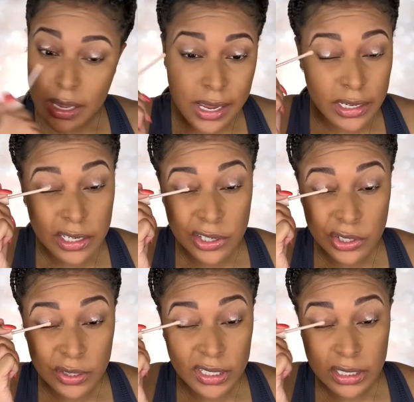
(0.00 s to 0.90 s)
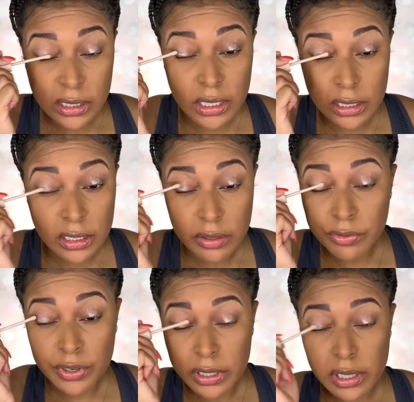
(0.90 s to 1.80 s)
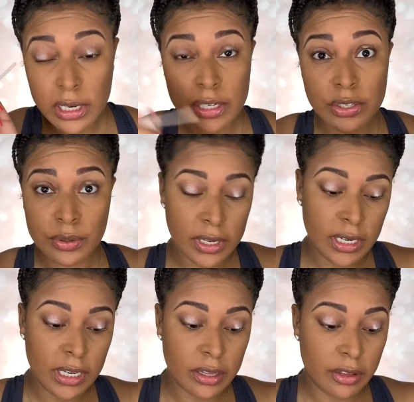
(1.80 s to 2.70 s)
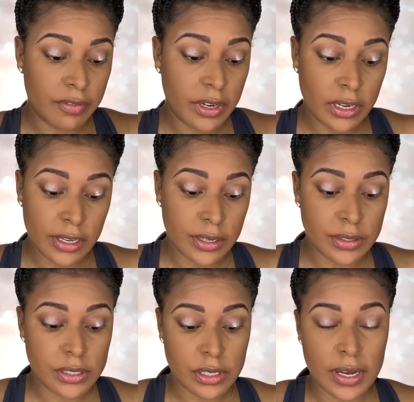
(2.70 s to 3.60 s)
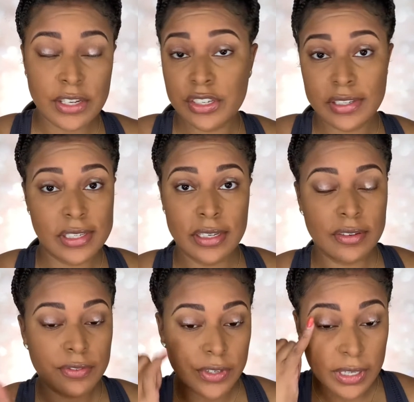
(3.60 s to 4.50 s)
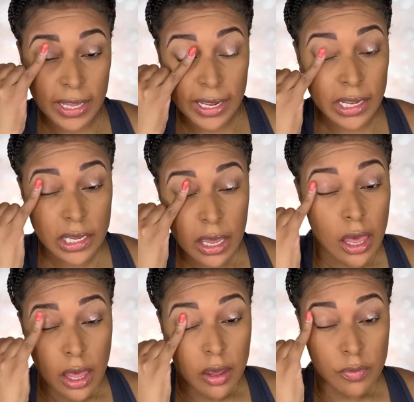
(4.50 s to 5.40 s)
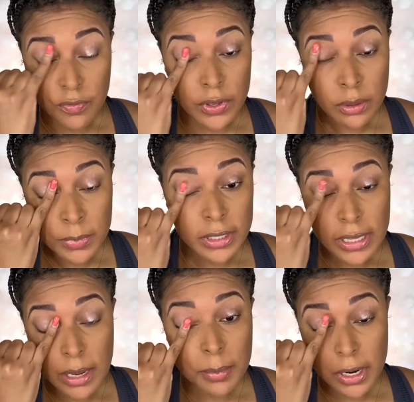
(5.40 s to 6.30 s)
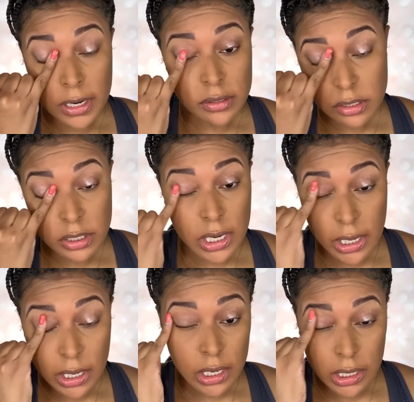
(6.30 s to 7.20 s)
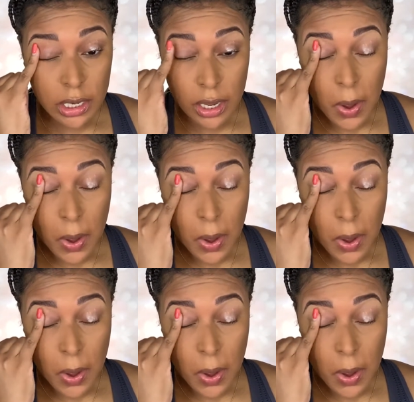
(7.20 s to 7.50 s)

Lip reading: I didn't do anything different than I do in any other video, so I just didn't feel like filming that part today.